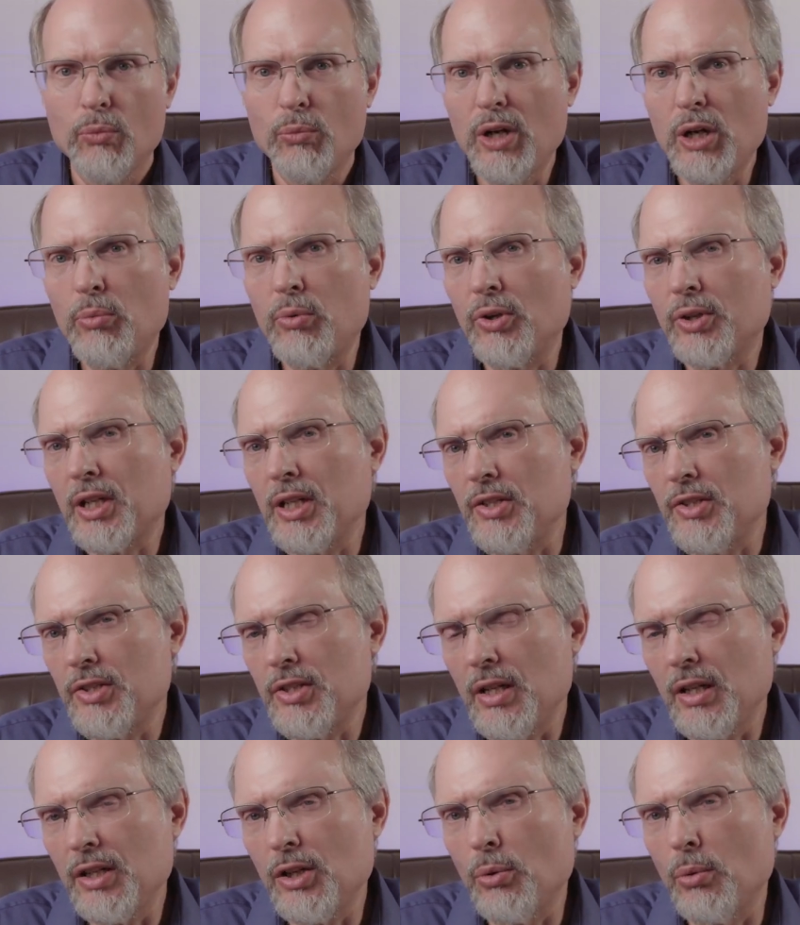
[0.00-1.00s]
We will
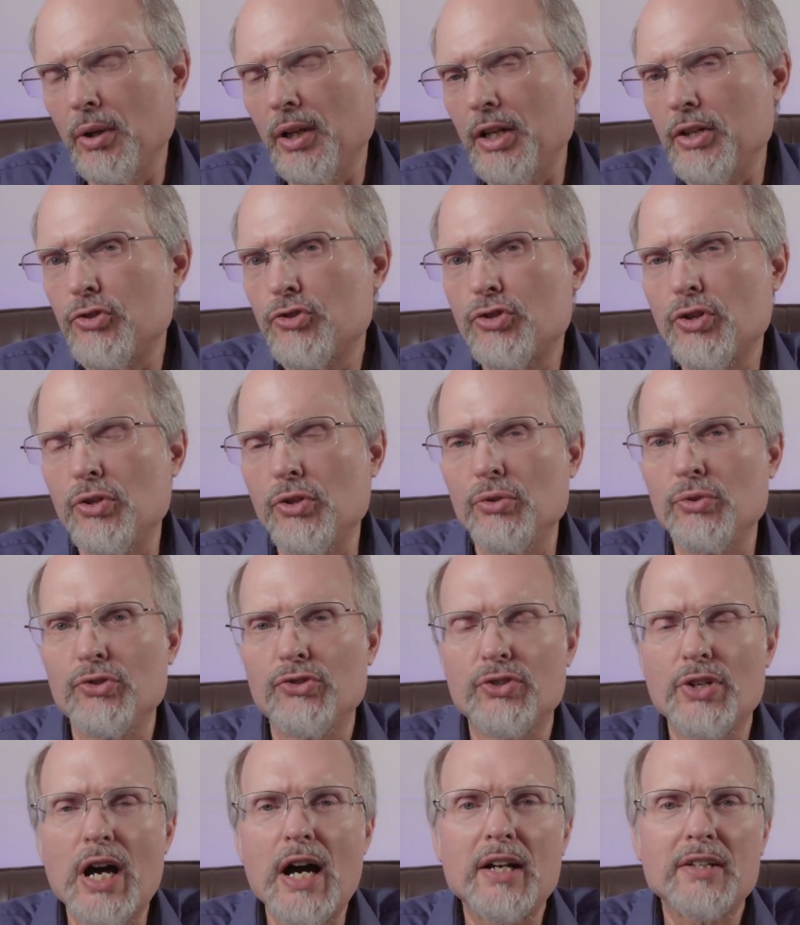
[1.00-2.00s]
continually
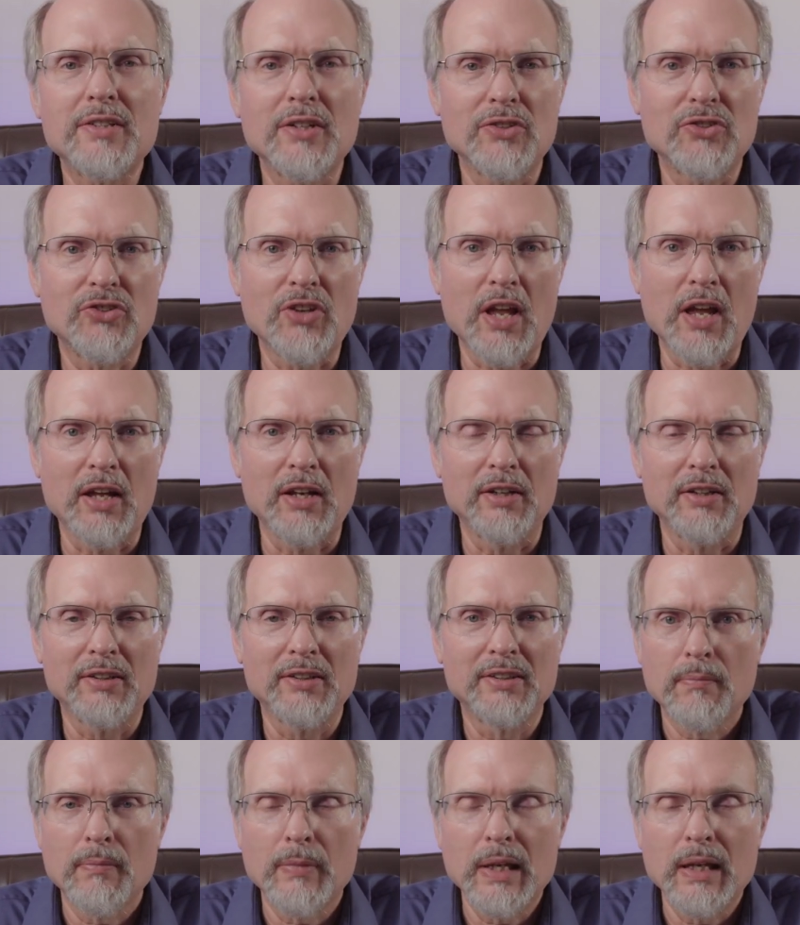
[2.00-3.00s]
choose not to sin.
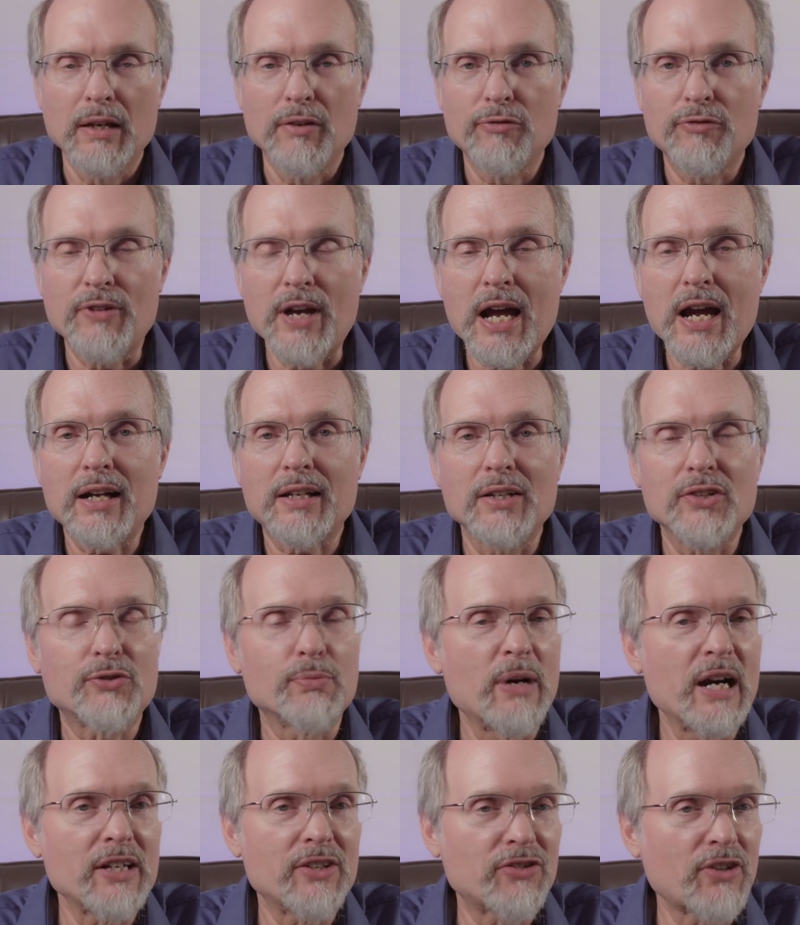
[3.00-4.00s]
In fact,
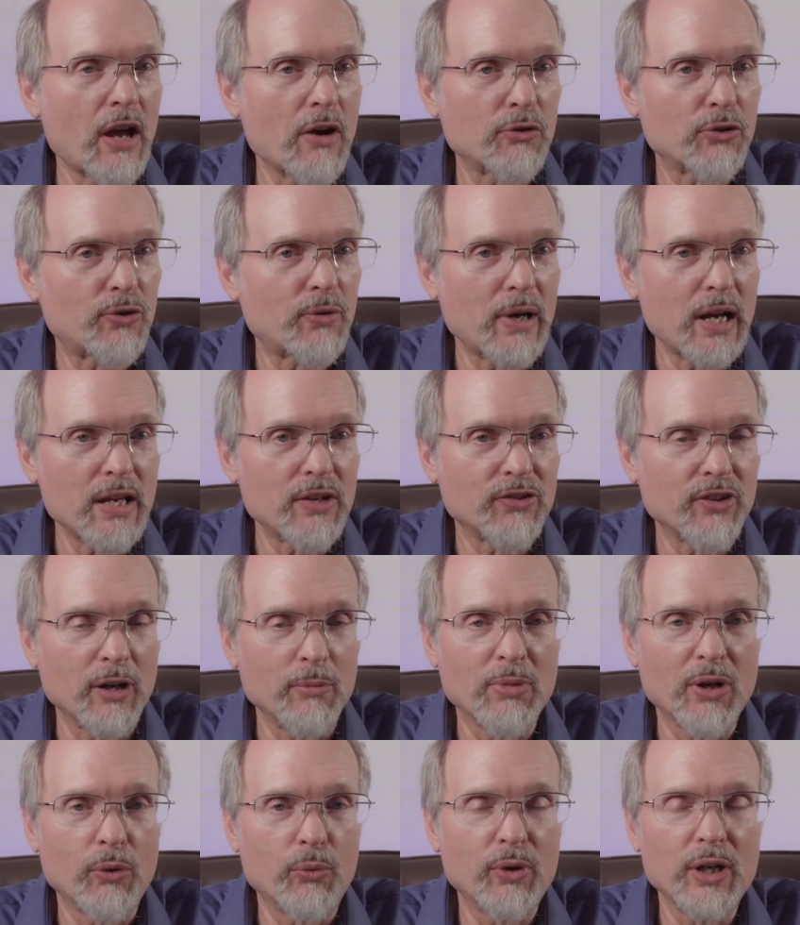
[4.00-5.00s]
this might sound
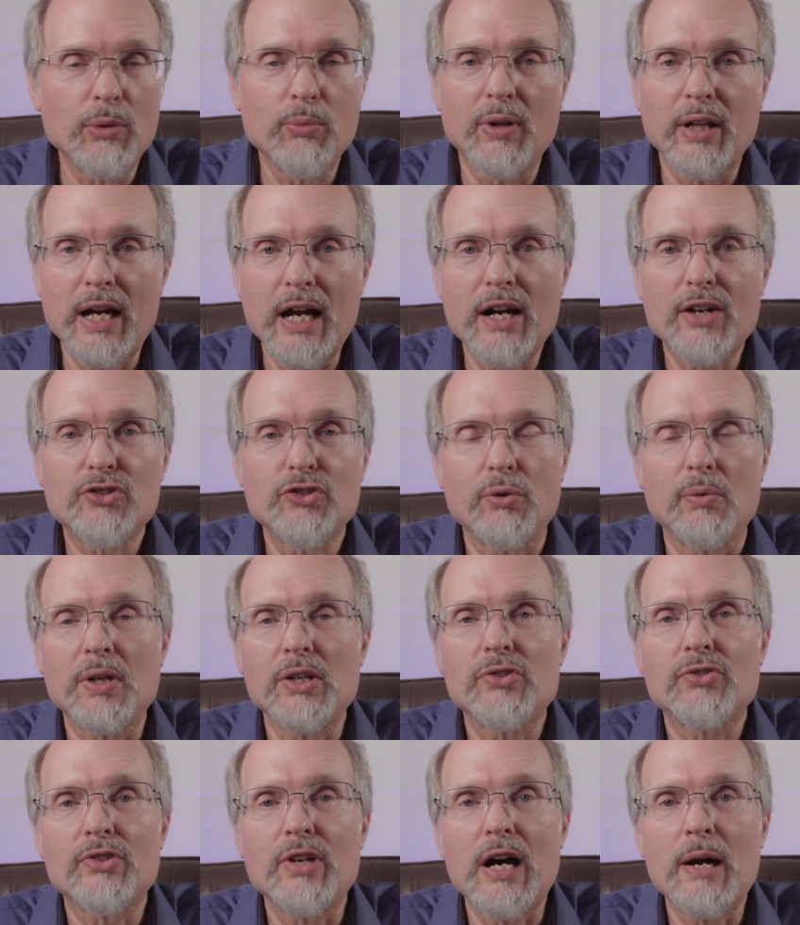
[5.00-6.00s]
crazy, but we will
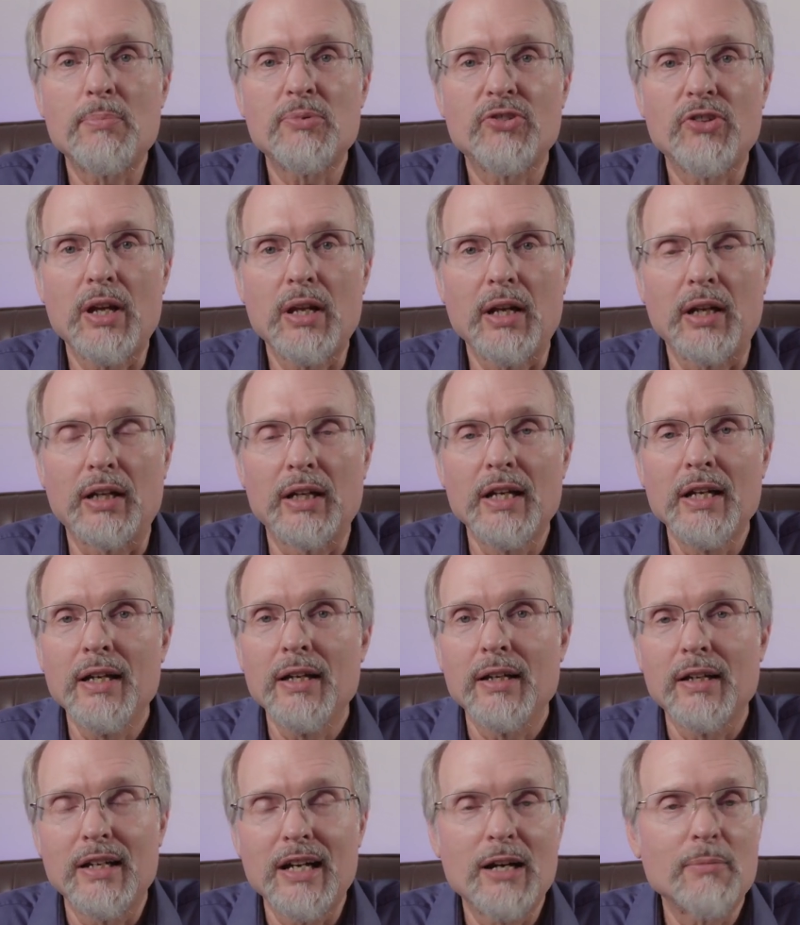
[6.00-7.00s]
actually stop sinning,
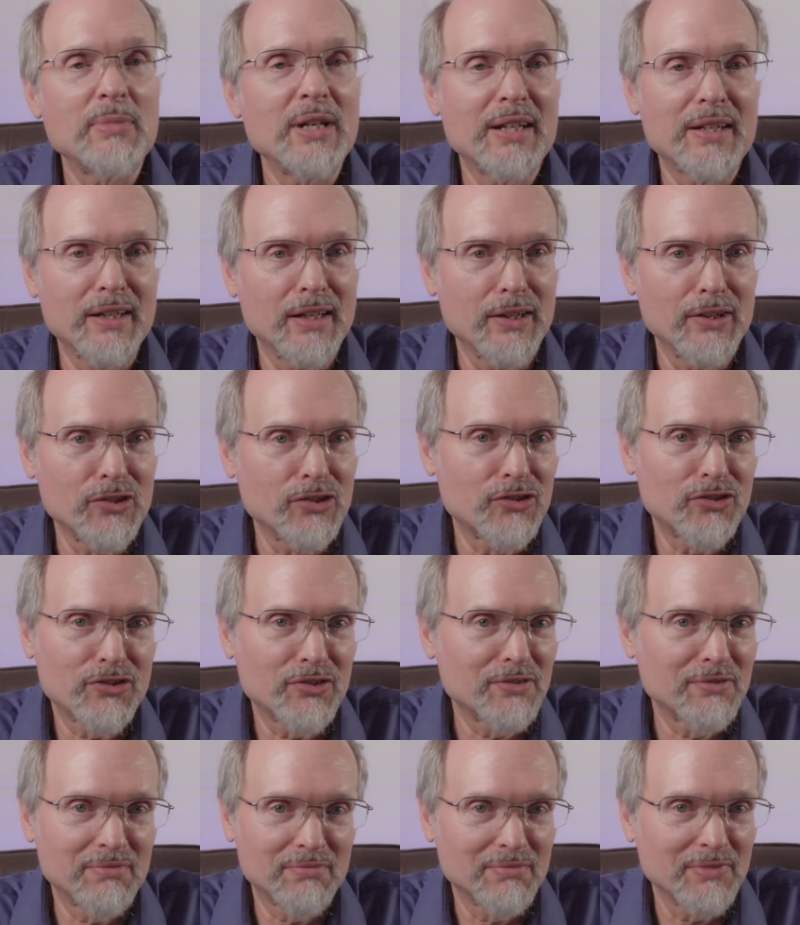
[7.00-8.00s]
not
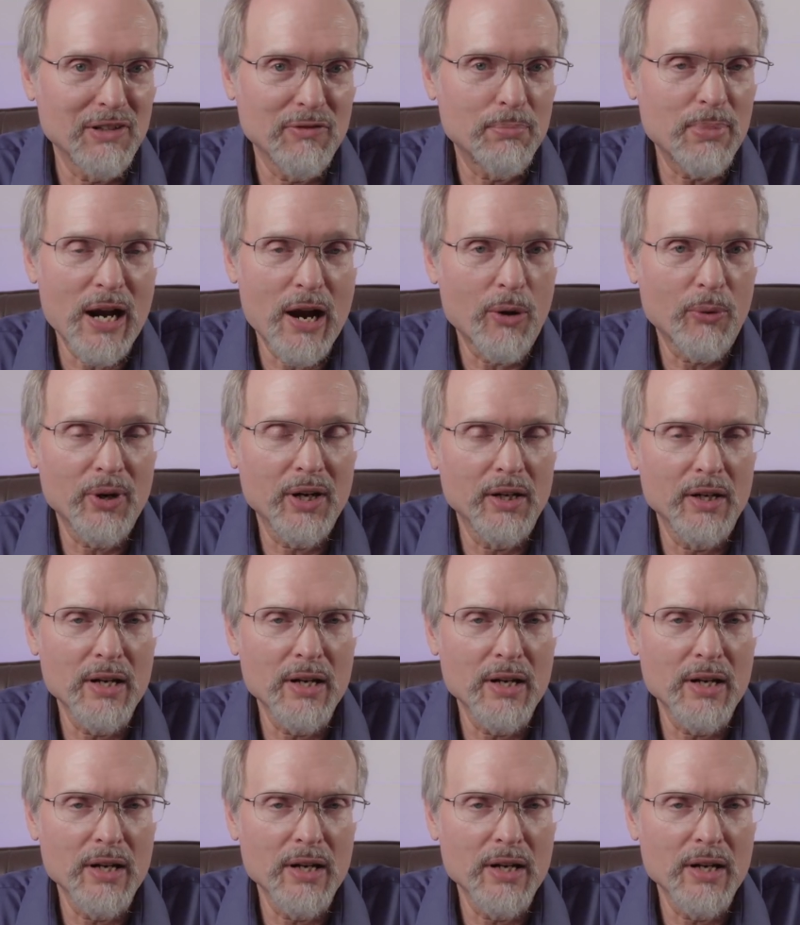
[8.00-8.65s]
because of power